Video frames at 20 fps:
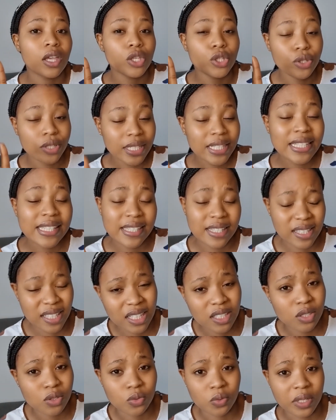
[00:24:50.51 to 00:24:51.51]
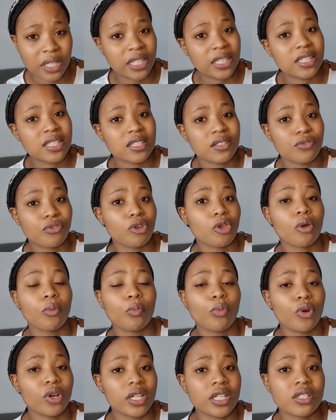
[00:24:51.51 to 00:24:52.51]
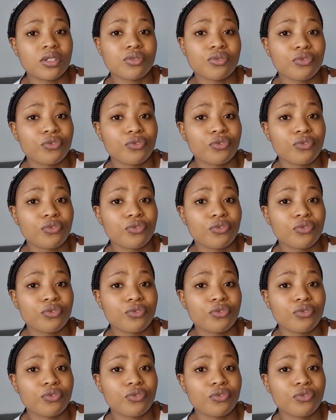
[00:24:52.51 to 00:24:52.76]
you need 6 weeks for your body to